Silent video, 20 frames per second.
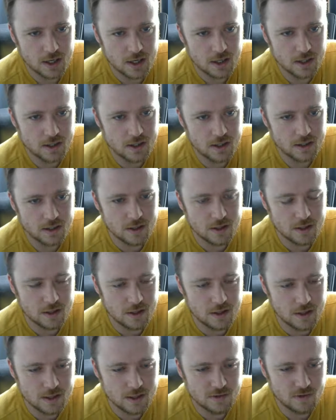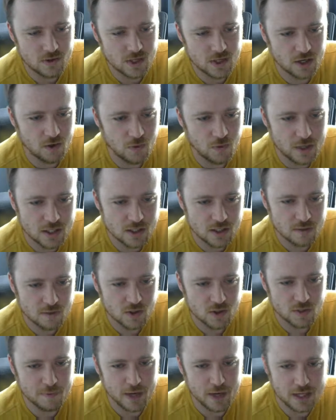this feels like a reasonable
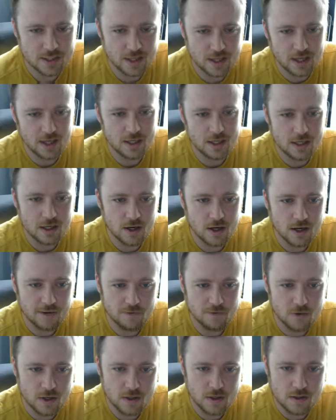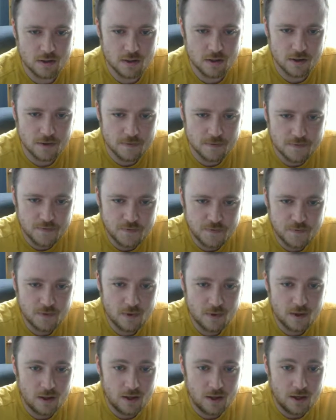spot to end it off with. So,
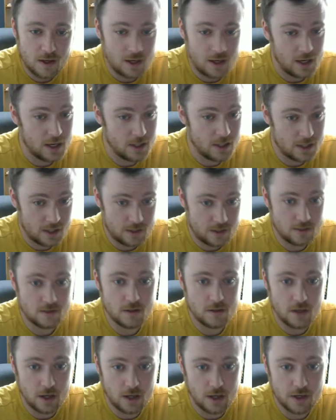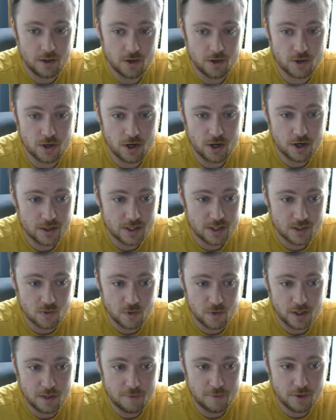and then another card that's
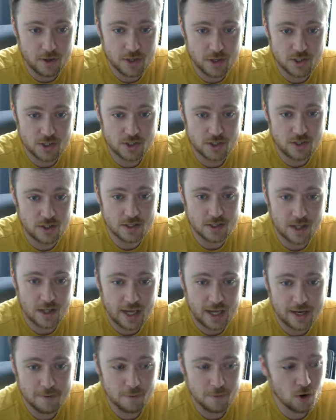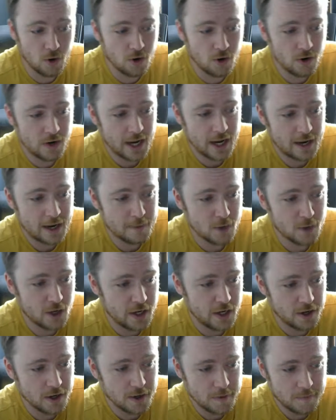really pushed, this Lightborn Hammer
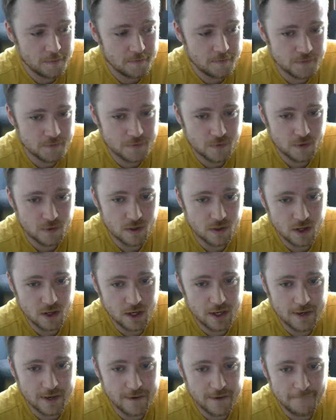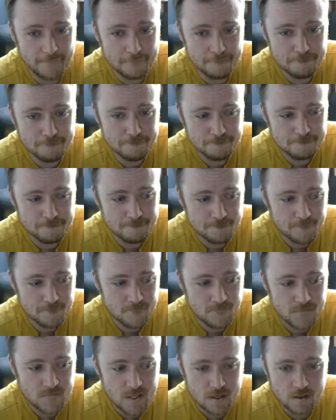here.
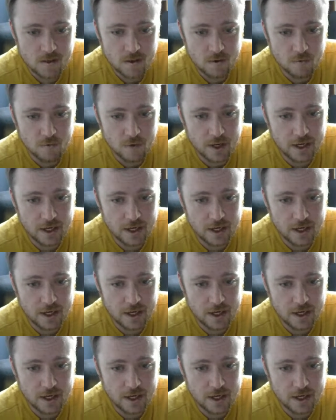Right